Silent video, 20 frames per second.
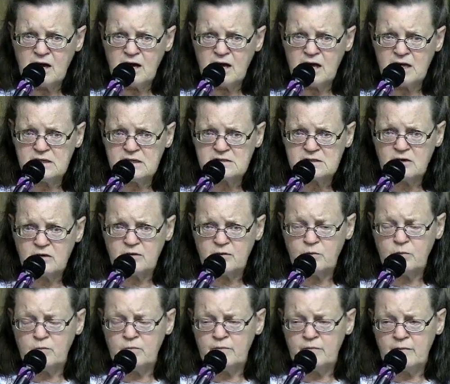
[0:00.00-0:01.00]
and so
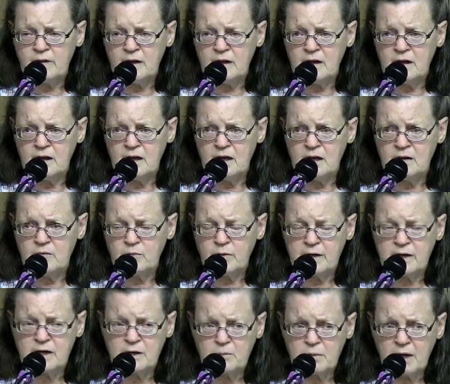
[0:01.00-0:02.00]
and we
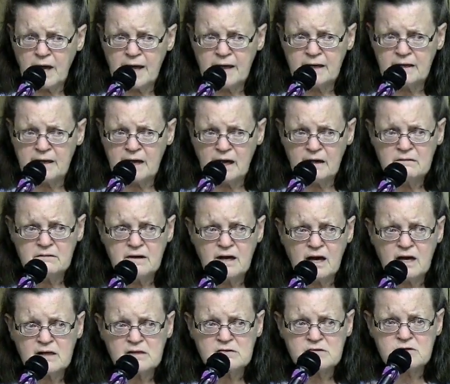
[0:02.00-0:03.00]
can apply it
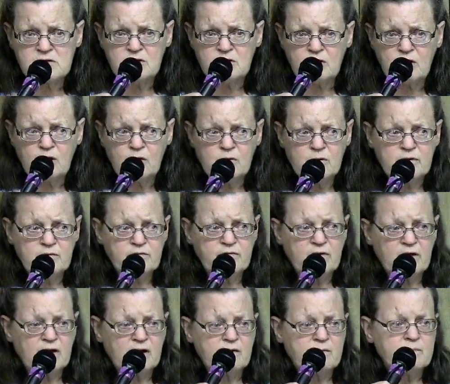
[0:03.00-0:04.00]
nowadays you know if
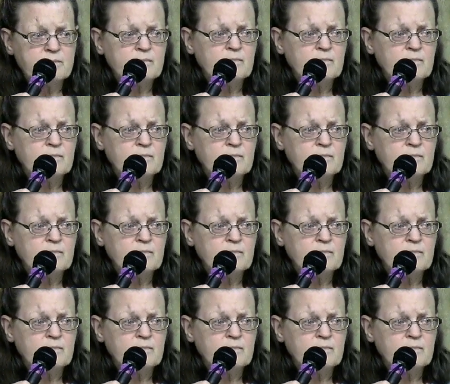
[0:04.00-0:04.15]
uh,